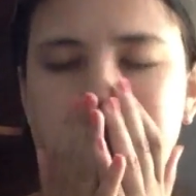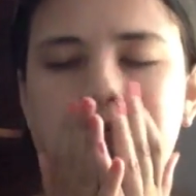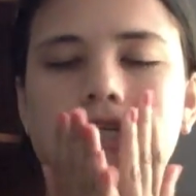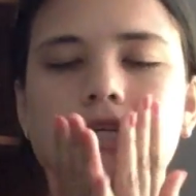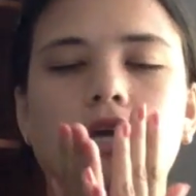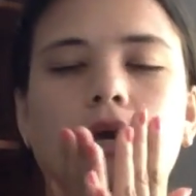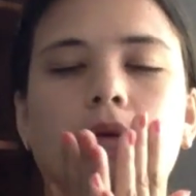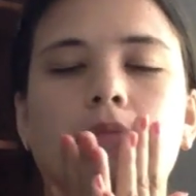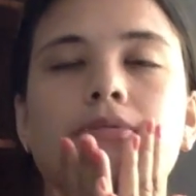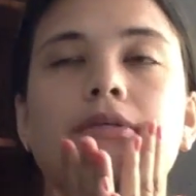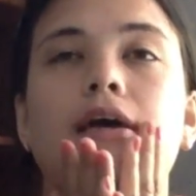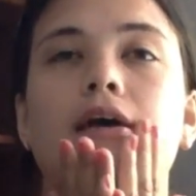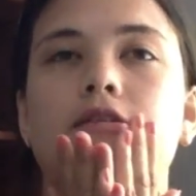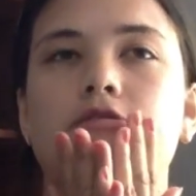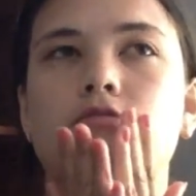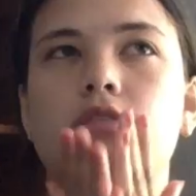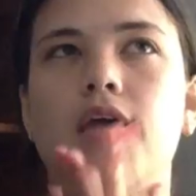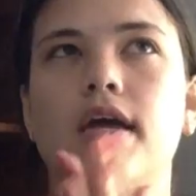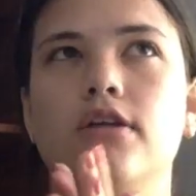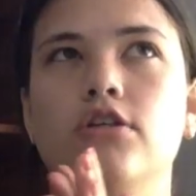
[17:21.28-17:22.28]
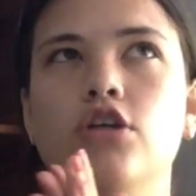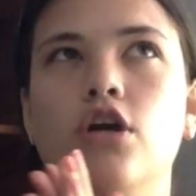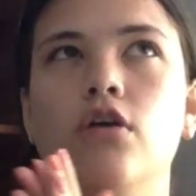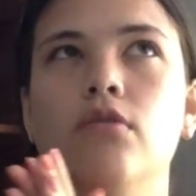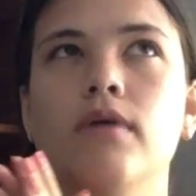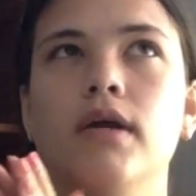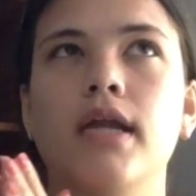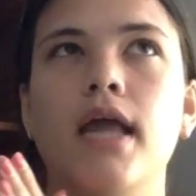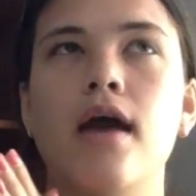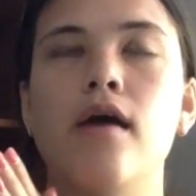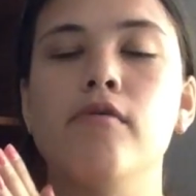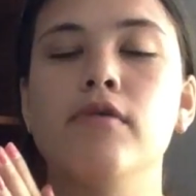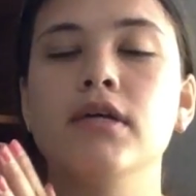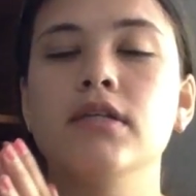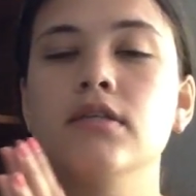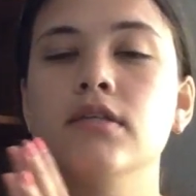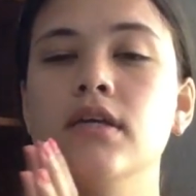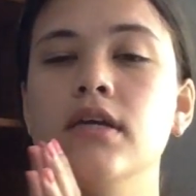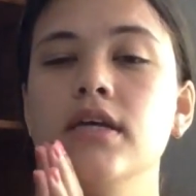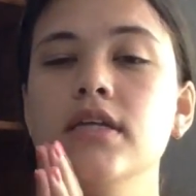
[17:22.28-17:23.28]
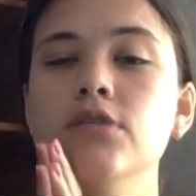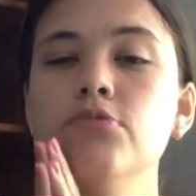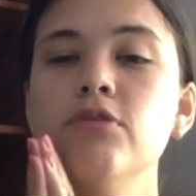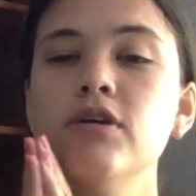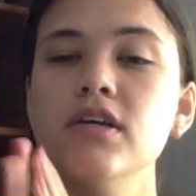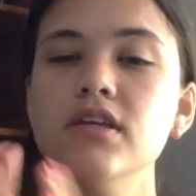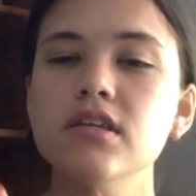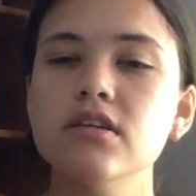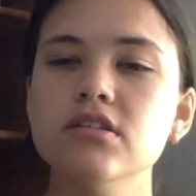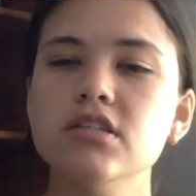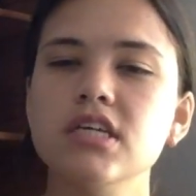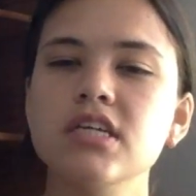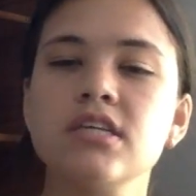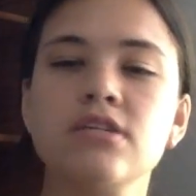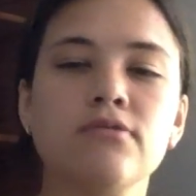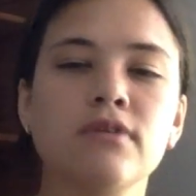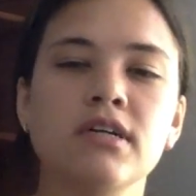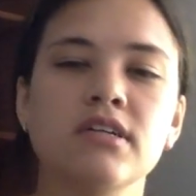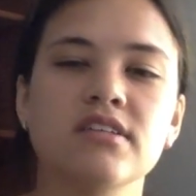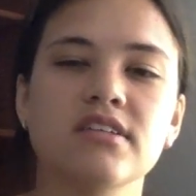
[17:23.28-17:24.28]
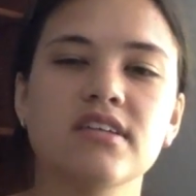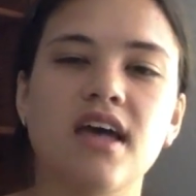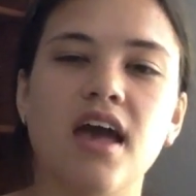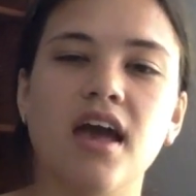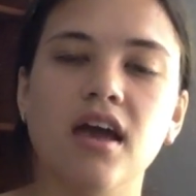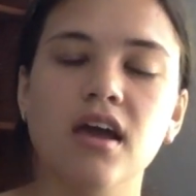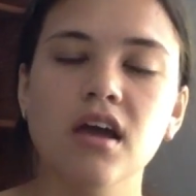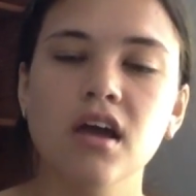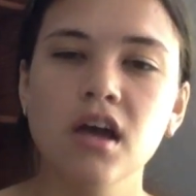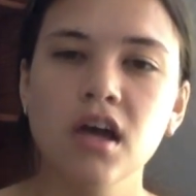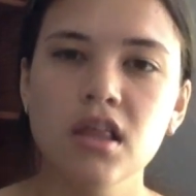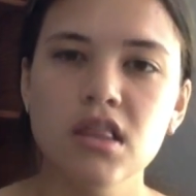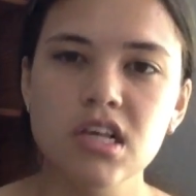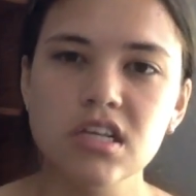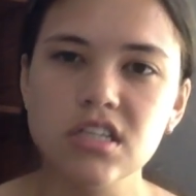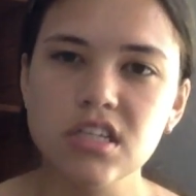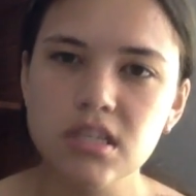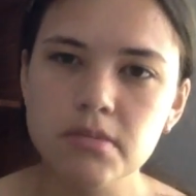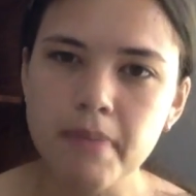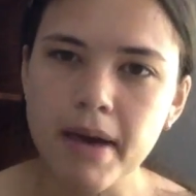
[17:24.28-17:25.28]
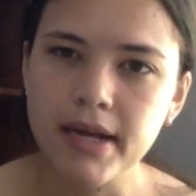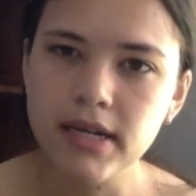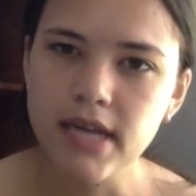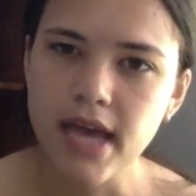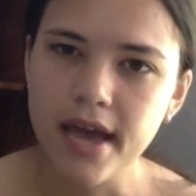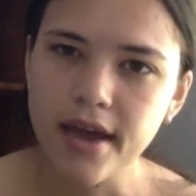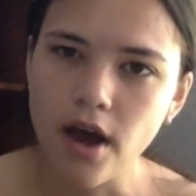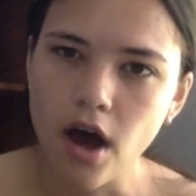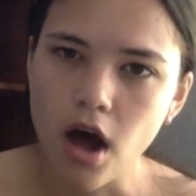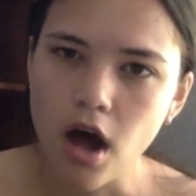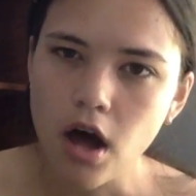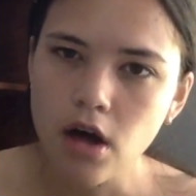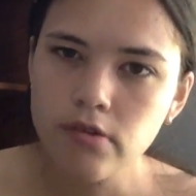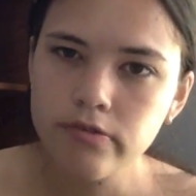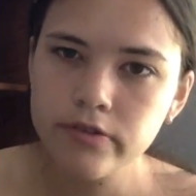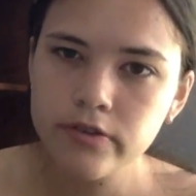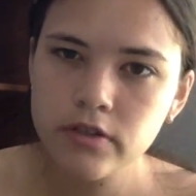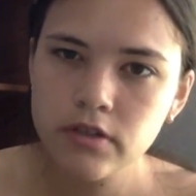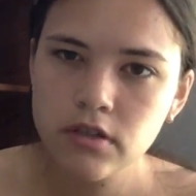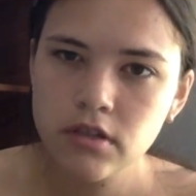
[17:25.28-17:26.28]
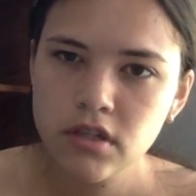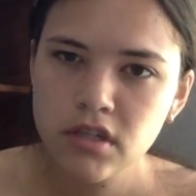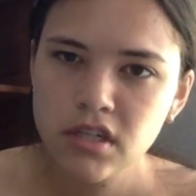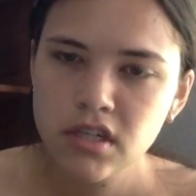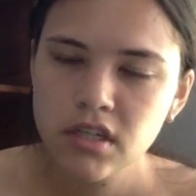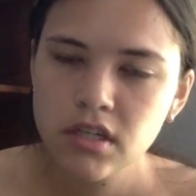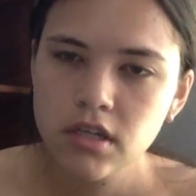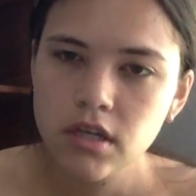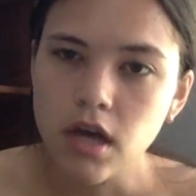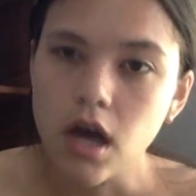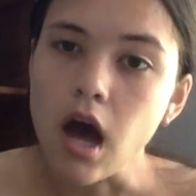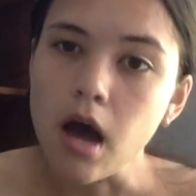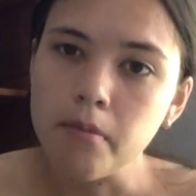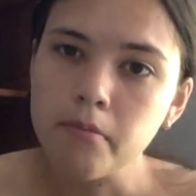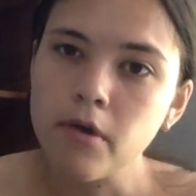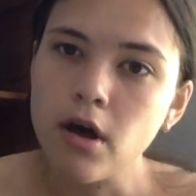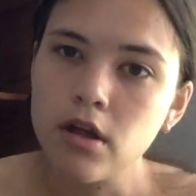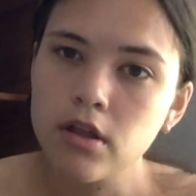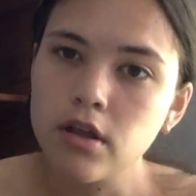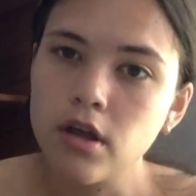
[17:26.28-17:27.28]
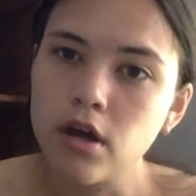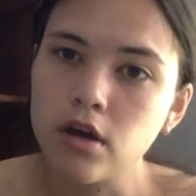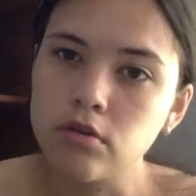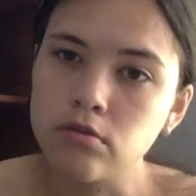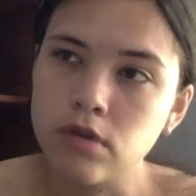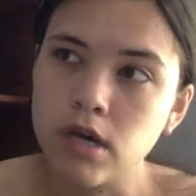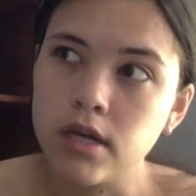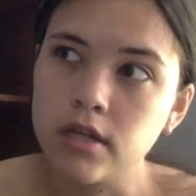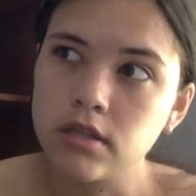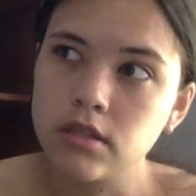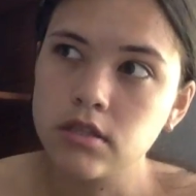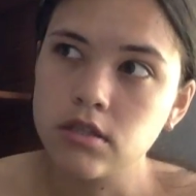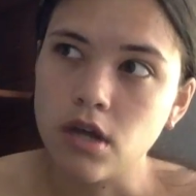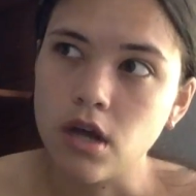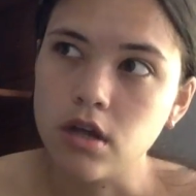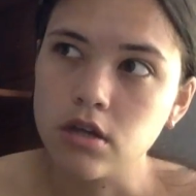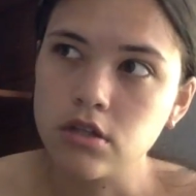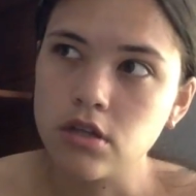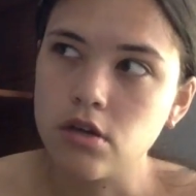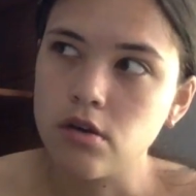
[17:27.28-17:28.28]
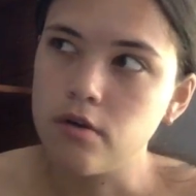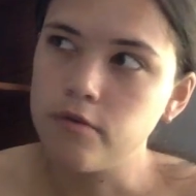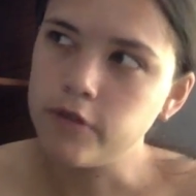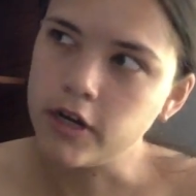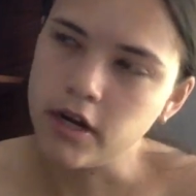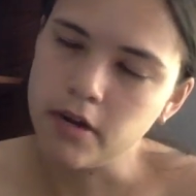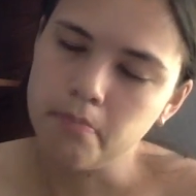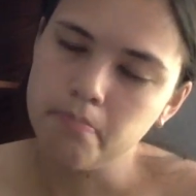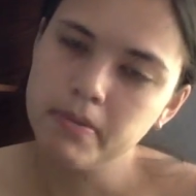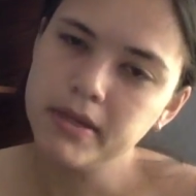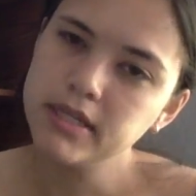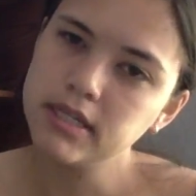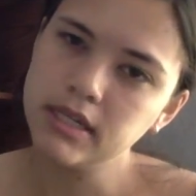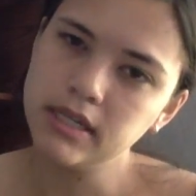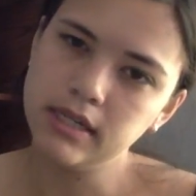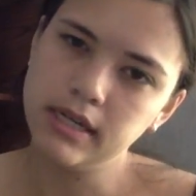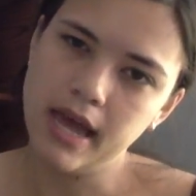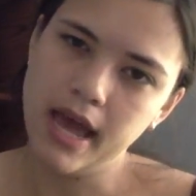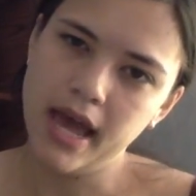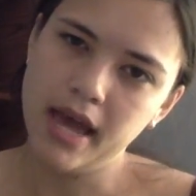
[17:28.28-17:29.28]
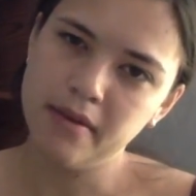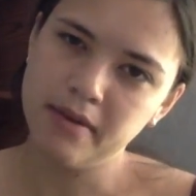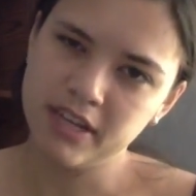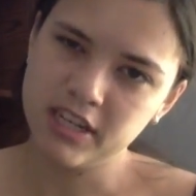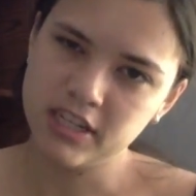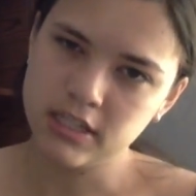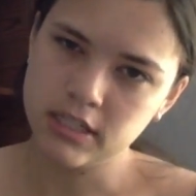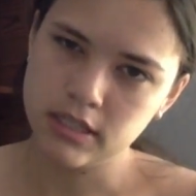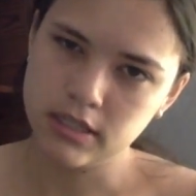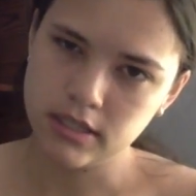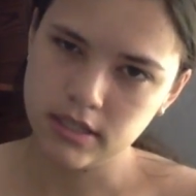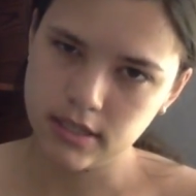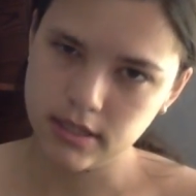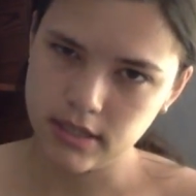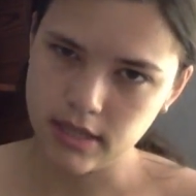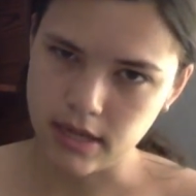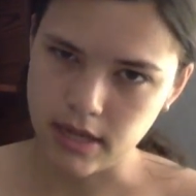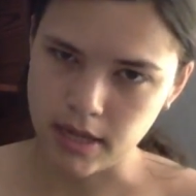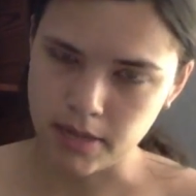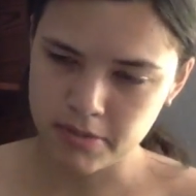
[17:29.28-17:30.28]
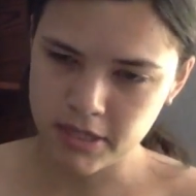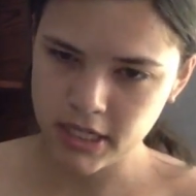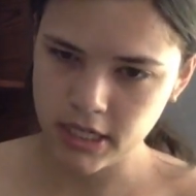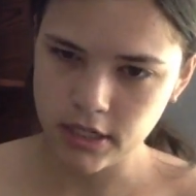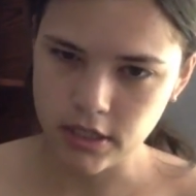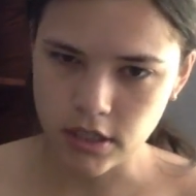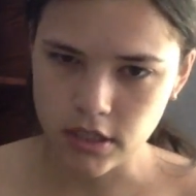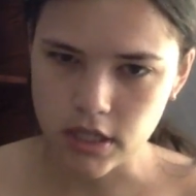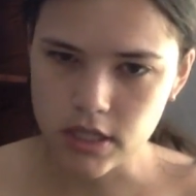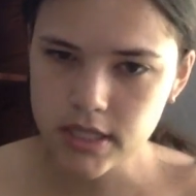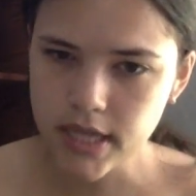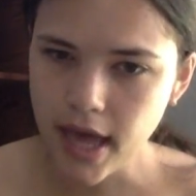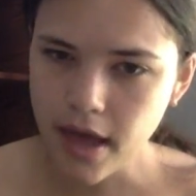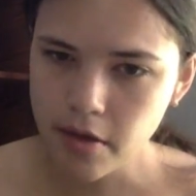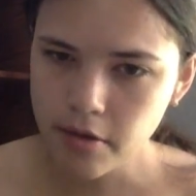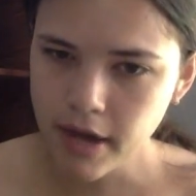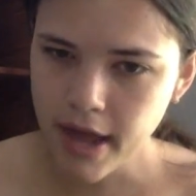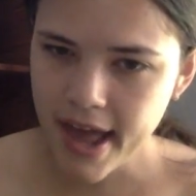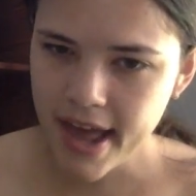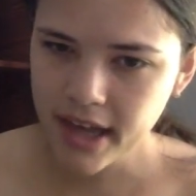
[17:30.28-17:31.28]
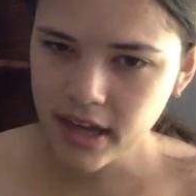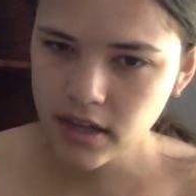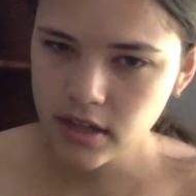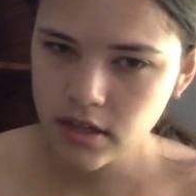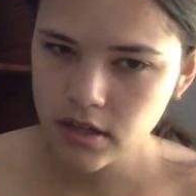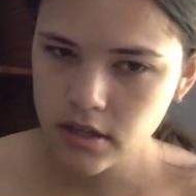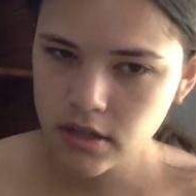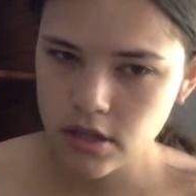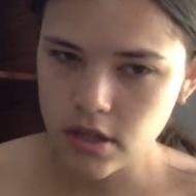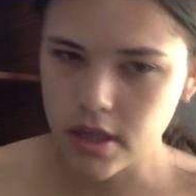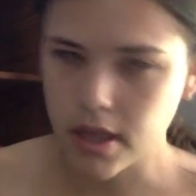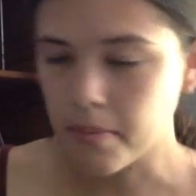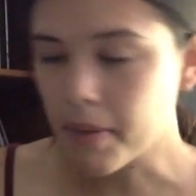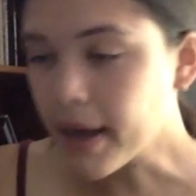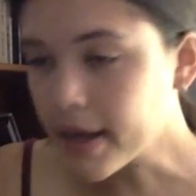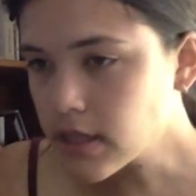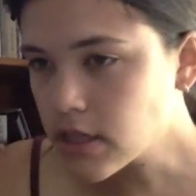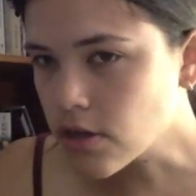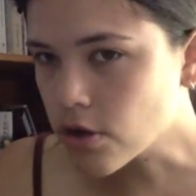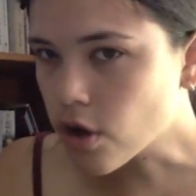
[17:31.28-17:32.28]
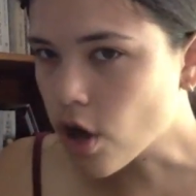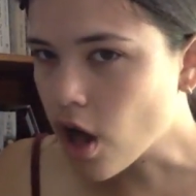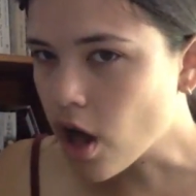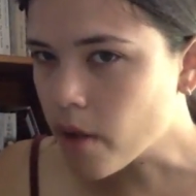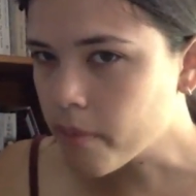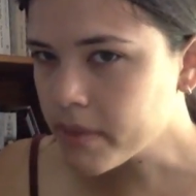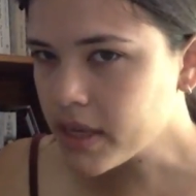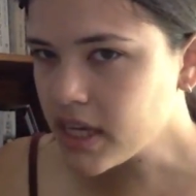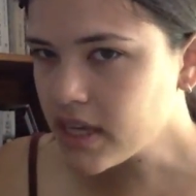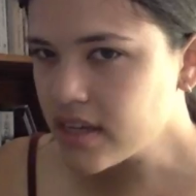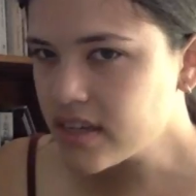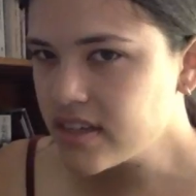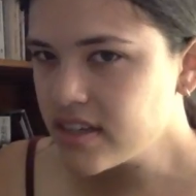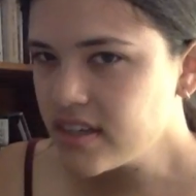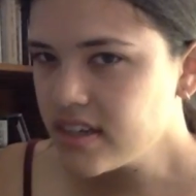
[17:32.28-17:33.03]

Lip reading: really obsessed with that show right now, and it's one of those things where it's like, this is my day off. Although it's also a very busy day because it's senior discount day, so they might still call me,